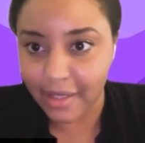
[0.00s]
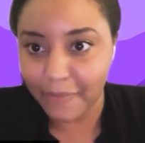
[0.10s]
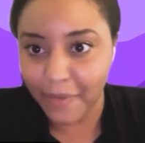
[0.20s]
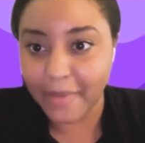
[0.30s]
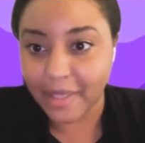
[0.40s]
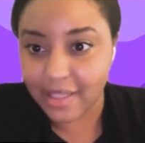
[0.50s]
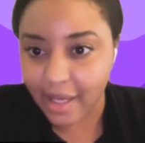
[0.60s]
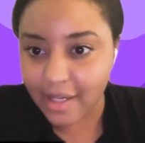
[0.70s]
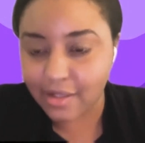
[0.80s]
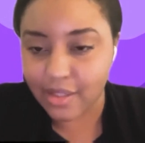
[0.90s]
and I'm
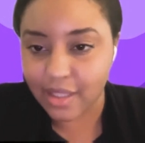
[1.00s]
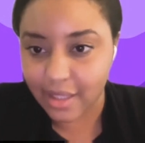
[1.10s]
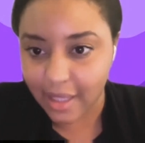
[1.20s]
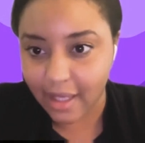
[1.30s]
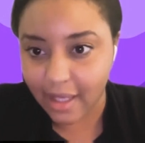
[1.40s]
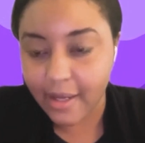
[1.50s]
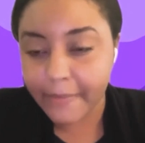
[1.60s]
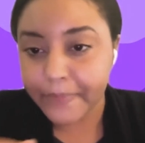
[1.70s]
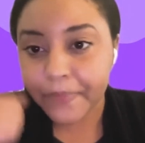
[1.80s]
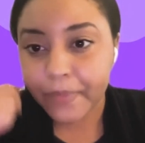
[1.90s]
excited to see that.
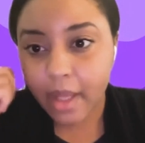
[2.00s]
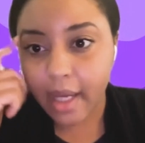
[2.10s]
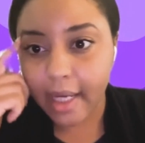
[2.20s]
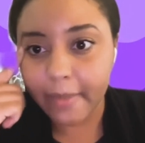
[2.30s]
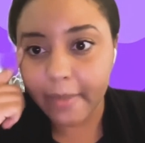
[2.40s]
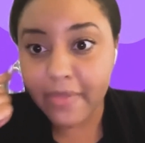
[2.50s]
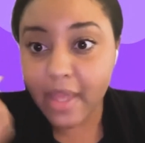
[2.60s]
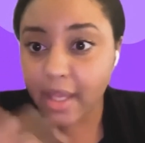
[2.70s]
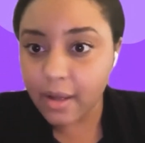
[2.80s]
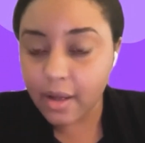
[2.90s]

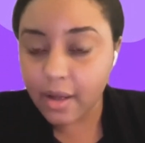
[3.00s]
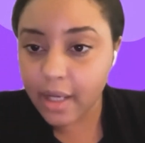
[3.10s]
And then